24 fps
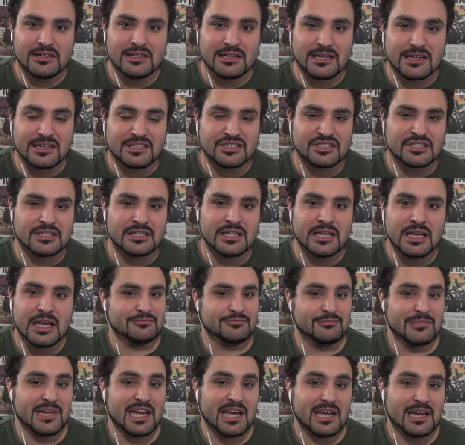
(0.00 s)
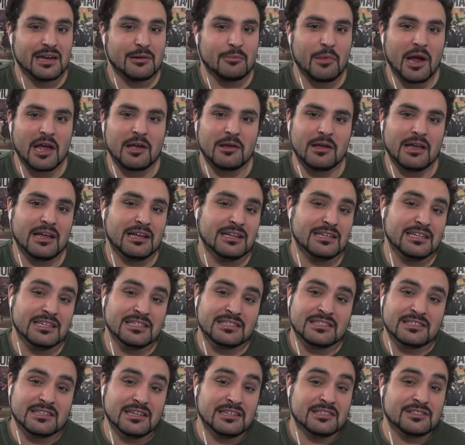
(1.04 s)
election? Man, Mike,
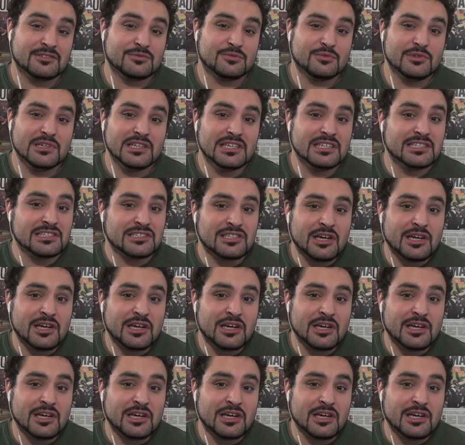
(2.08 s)
it's really